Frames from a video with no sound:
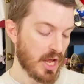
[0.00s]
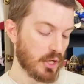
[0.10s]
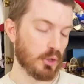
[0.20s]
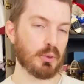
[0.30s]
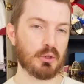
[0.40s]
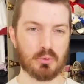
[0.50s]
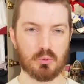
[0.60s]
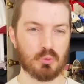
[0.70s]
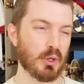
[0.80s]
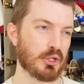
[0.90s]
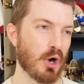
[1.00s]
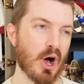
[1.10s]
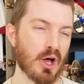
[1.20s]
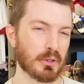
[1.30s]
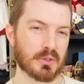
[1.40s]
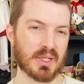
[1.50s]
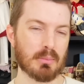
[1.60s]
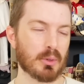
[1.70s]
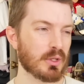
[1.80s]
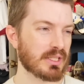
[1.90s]
we would draw all those
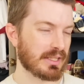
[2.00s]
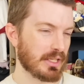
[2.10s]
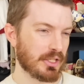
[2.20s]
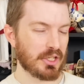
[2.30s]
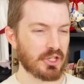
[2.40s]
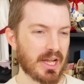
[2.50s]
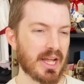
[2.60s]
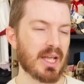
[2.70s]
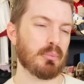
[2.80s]
symbols like the yin yang,